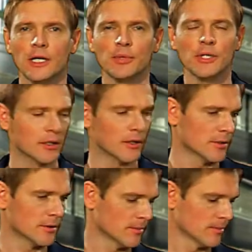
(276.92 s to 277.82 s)
and
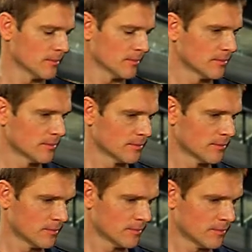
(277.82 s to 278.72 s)
change the IP
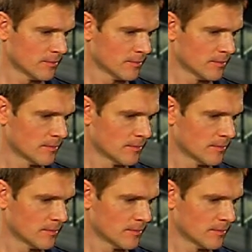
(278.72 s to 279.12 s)
address.